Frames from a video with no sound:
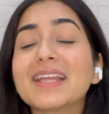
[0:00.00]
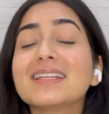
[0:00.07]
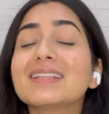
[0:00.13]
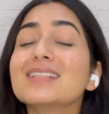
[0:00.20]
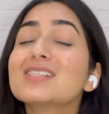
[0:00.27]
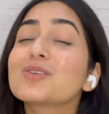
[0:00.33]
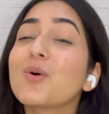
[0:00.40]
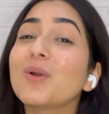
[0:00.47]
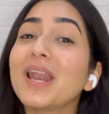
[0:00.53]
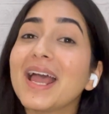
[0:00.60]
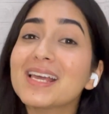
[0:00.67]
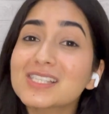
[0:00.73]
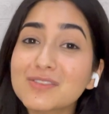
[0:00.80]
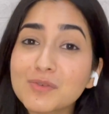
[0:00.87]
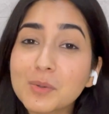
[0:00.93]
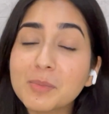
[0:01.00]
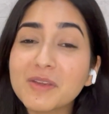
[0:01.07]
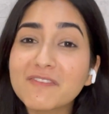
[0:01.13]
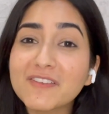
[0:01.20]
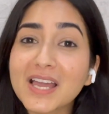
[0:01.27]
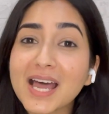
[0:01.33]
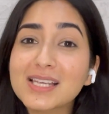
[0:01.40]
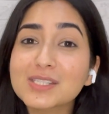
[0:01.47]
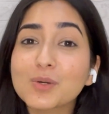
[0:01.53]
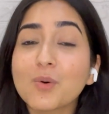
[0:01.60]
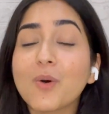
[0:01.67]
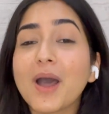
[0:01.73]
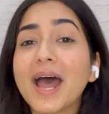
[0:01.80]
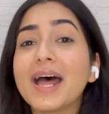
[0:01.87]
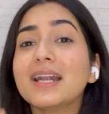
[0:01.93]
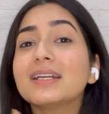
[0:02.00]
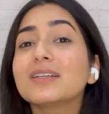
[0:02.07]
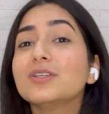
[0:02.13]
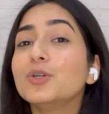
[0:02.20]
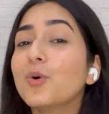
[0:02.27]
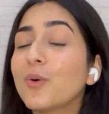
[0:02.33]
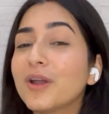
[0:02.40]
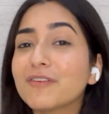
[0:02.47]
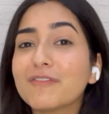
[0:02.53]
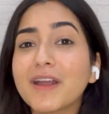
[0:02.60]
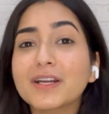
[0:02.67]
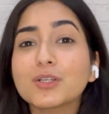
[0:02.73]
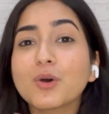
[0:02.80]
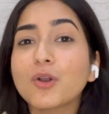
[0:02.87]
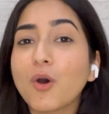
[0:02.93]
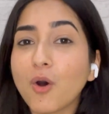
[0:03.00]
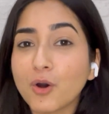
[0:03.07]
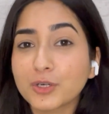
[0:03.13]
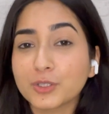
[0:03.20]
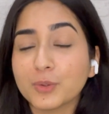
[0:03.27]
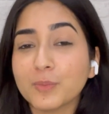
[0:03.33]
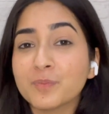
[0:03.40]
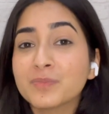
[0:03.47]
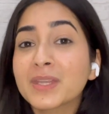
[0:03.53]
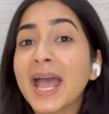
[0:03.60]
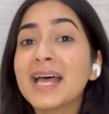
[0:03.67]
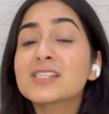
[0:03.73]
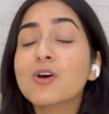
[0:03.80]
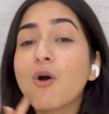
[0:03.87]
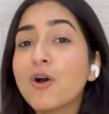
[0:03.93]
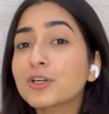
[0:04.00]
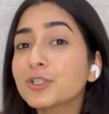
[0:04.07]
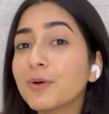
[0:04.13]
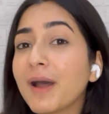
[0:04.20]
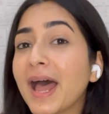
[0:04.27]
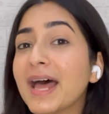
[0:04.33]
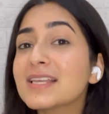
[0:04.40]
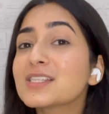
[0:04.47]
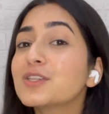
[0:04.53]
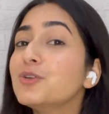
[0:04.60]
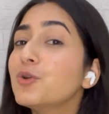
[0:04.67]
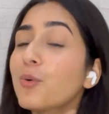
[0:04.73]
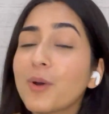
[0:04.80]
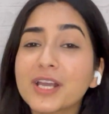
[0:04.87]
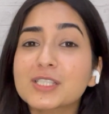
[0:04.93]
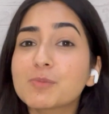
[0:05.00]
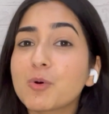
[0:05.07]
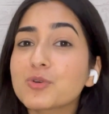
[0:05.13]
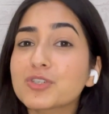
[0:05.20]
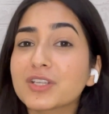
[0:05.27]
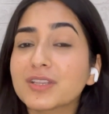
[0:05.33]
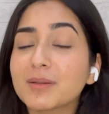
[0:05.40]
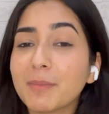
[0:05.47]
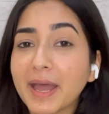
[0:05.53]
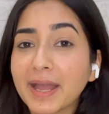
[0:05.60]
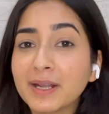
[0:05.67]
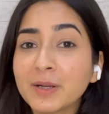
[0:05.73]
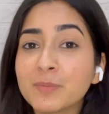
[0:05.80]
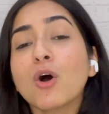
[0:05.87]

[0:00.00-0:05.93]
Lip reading: that this whole SVB fiasco had no effect on Okto, as Okto has no exposure in the bank.